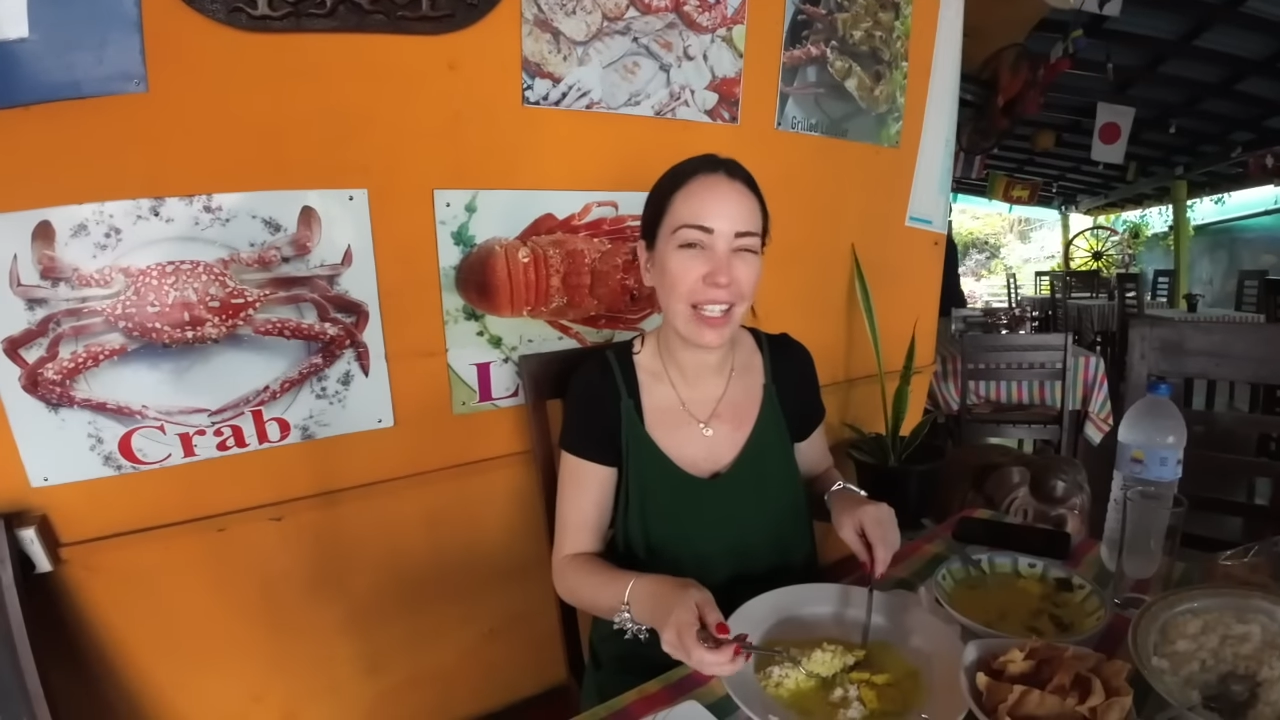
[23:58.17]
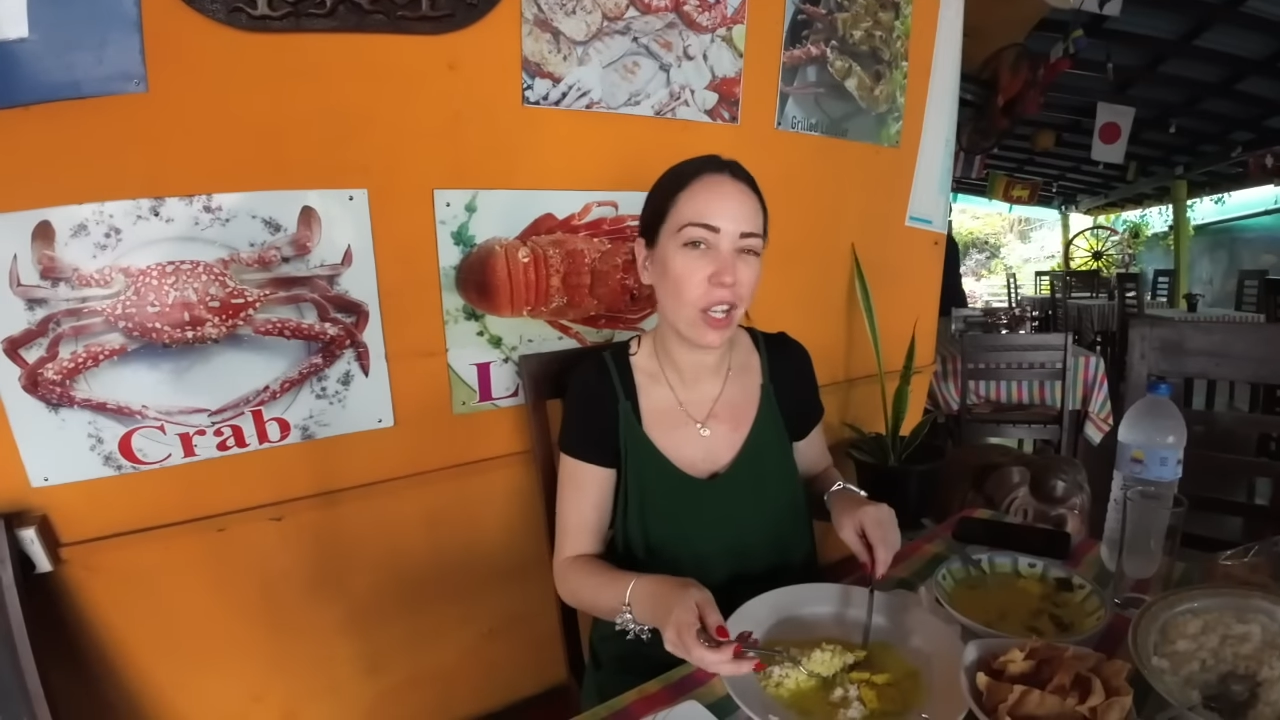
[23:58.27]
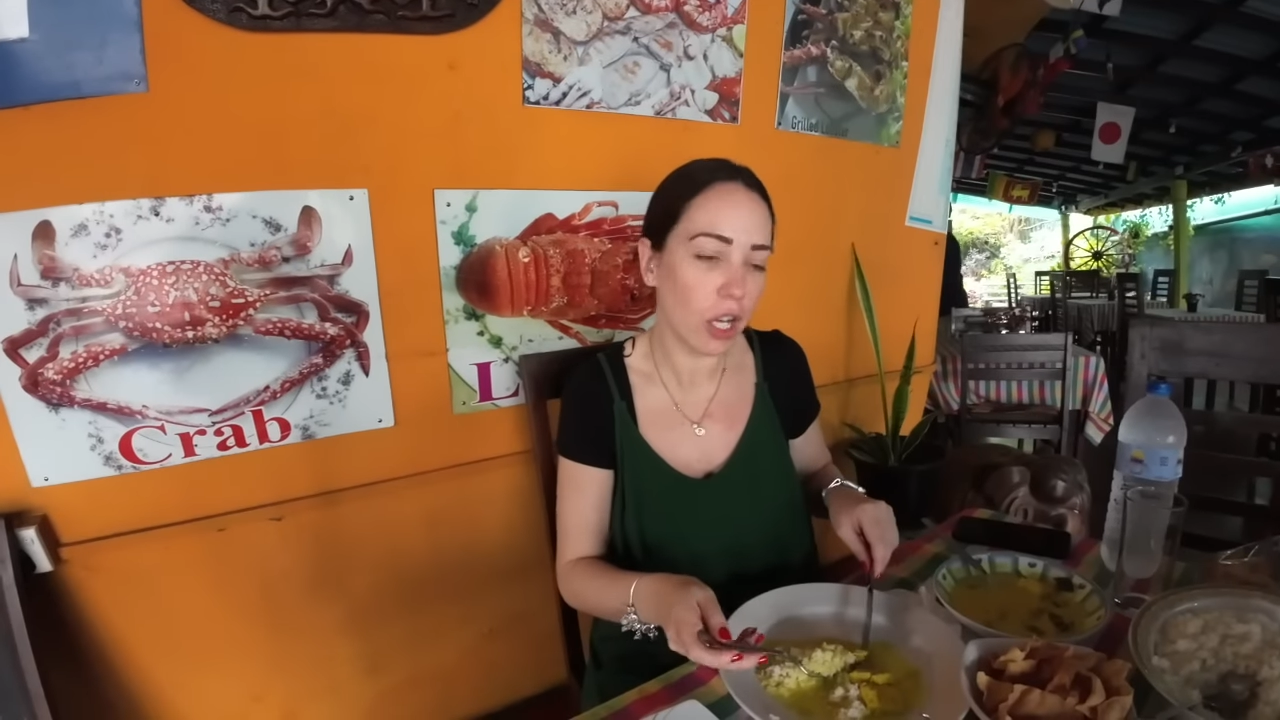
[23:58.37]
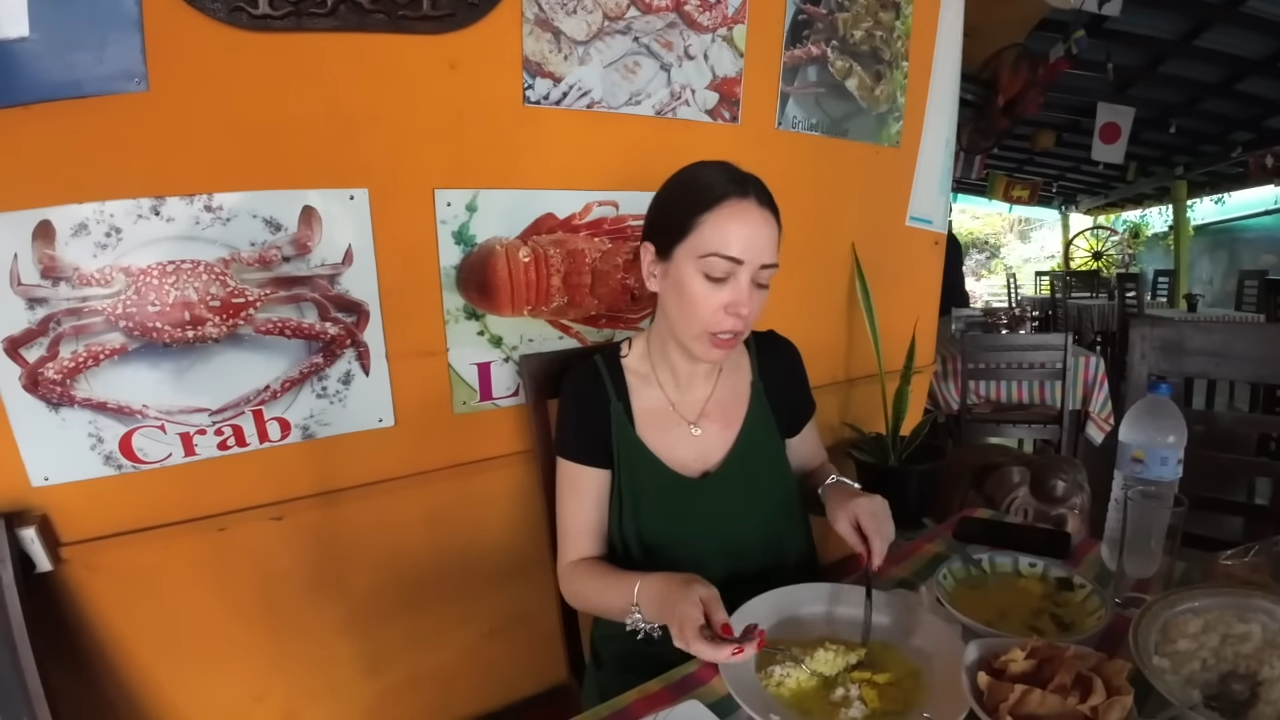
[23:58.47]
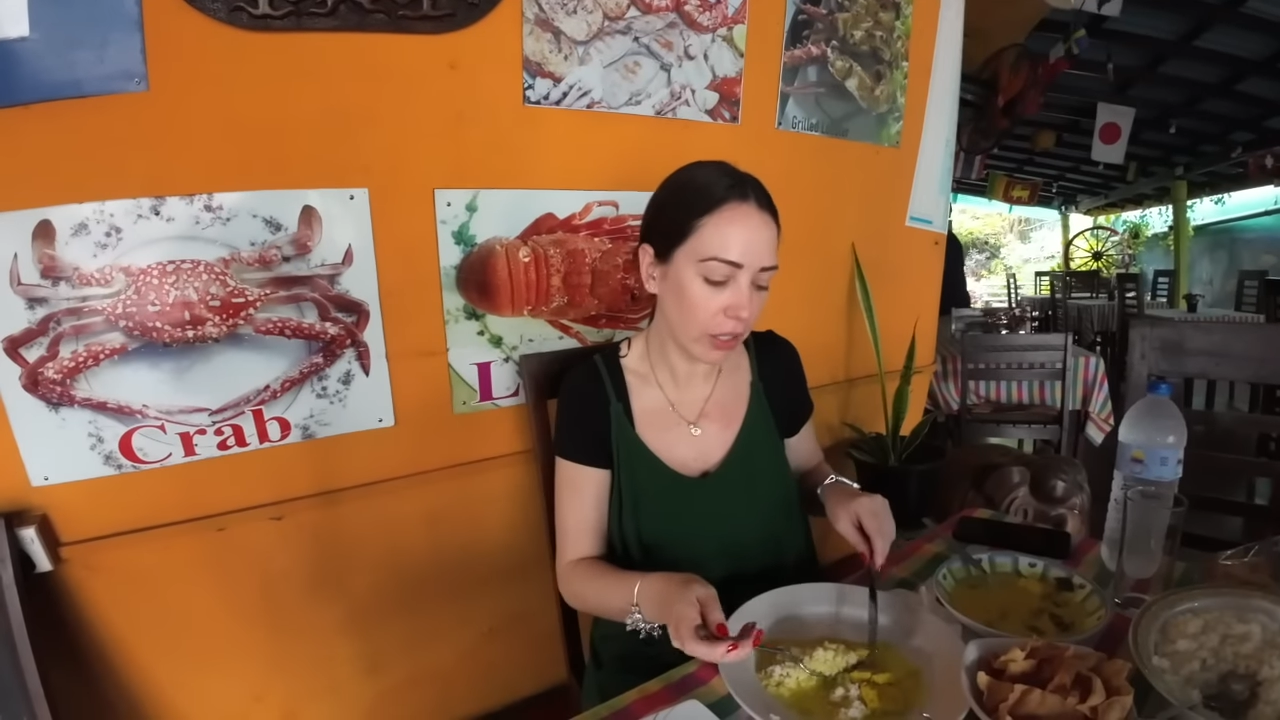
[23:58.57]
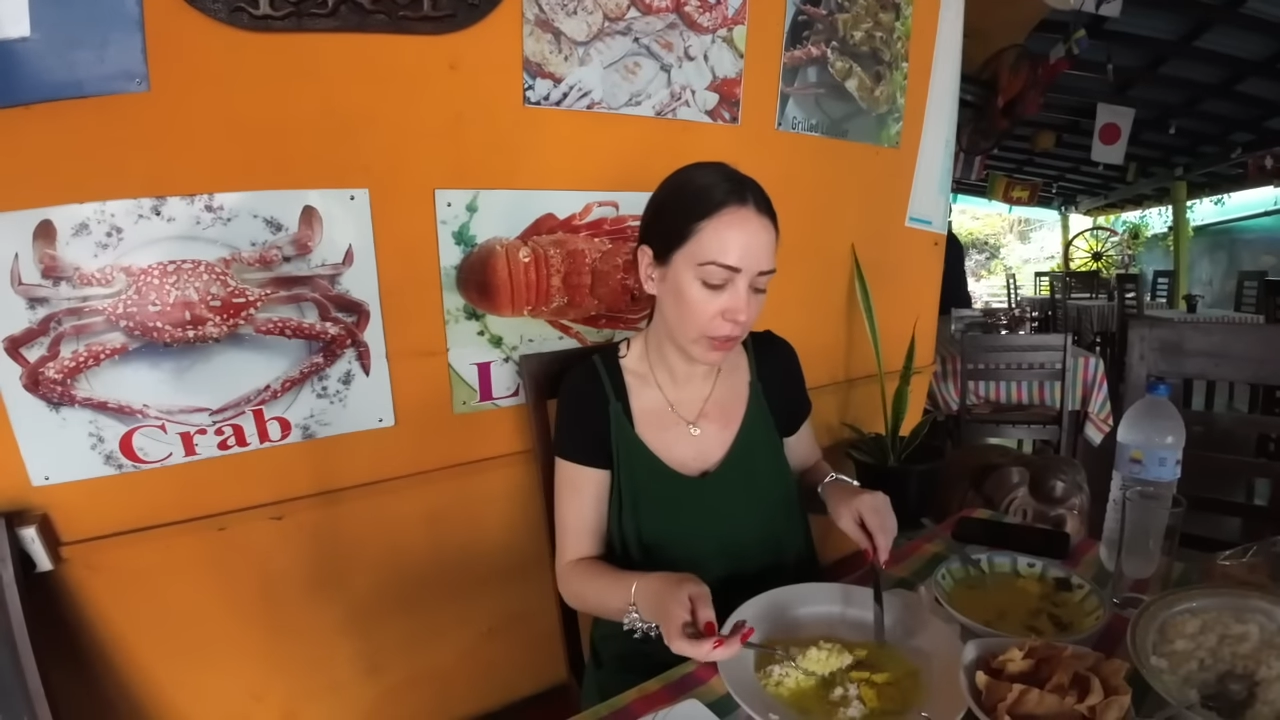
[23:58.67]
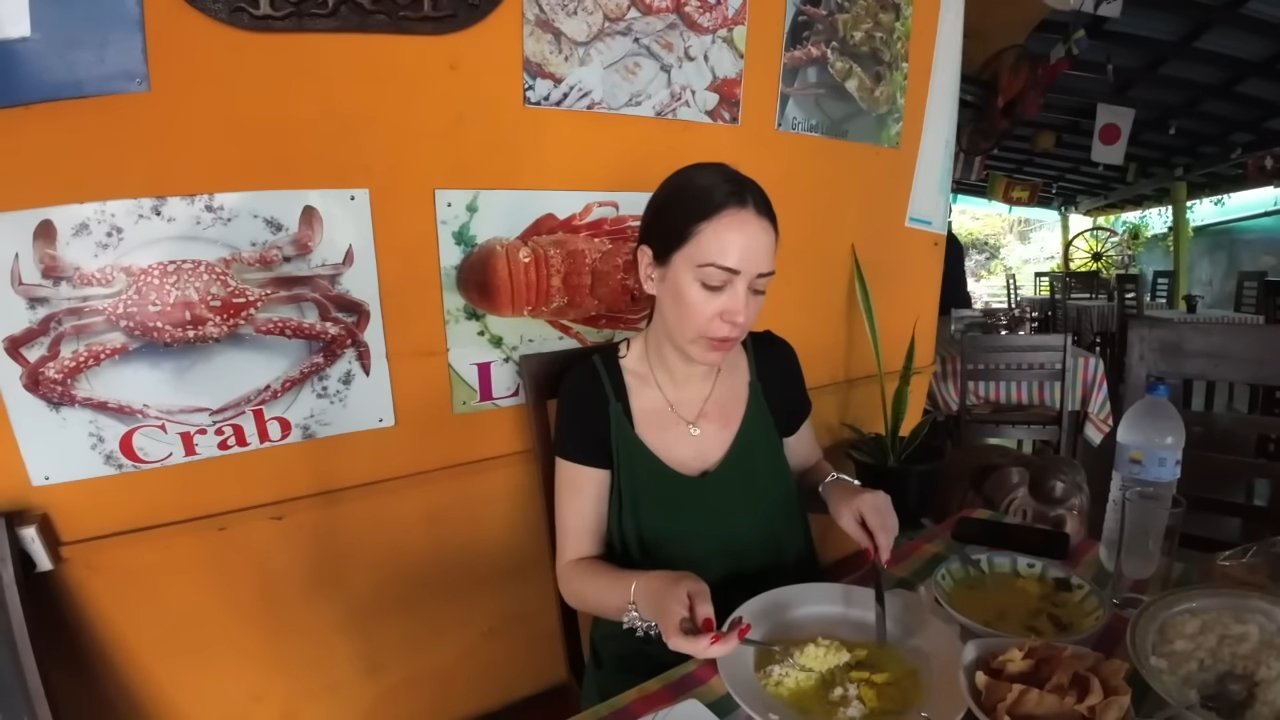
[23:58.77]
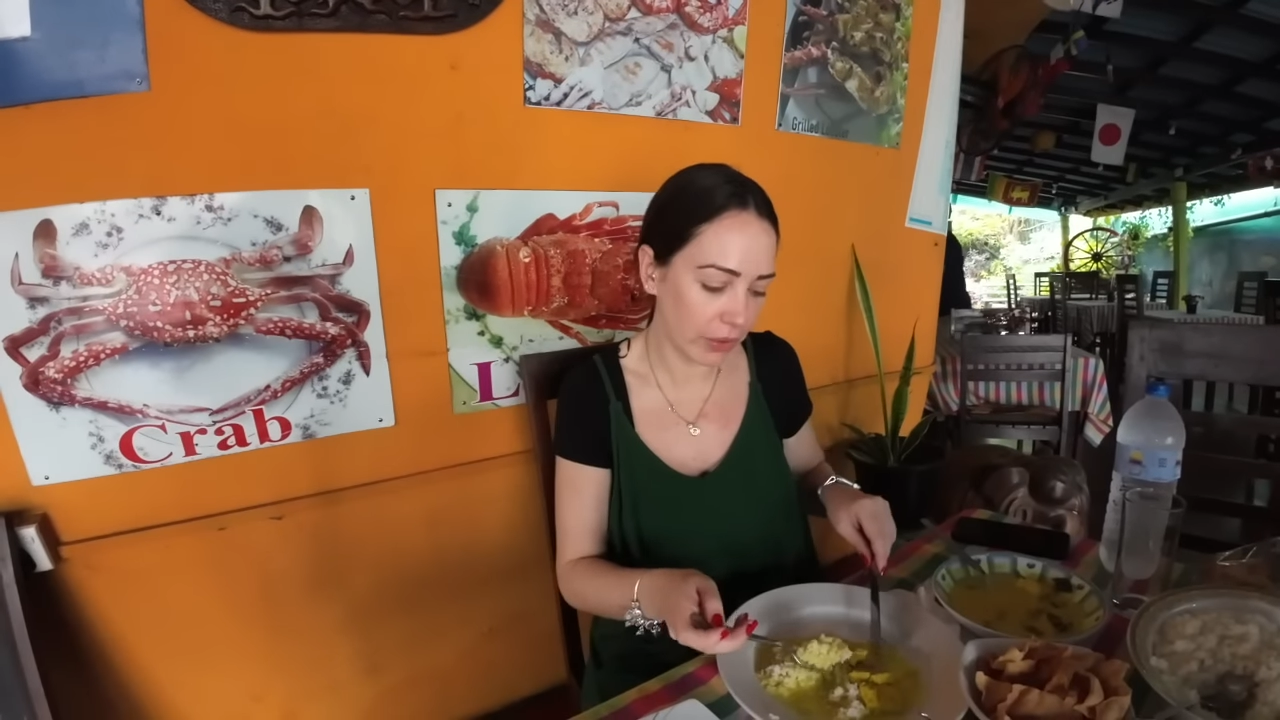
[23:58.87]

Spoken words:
coconut.